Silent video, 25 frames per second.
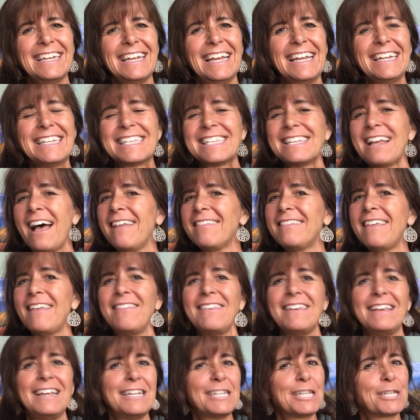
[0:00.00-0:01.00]
It's not that
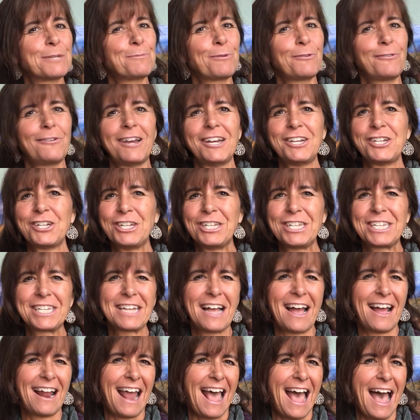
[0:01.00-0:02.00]
the inspiration's
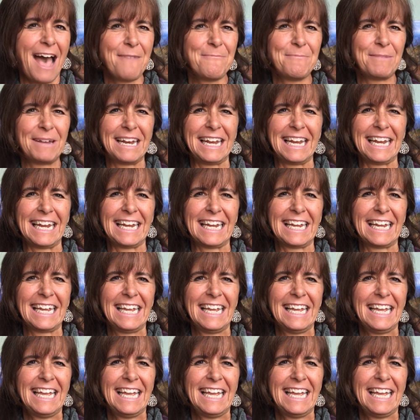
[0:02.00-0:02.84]
not happening,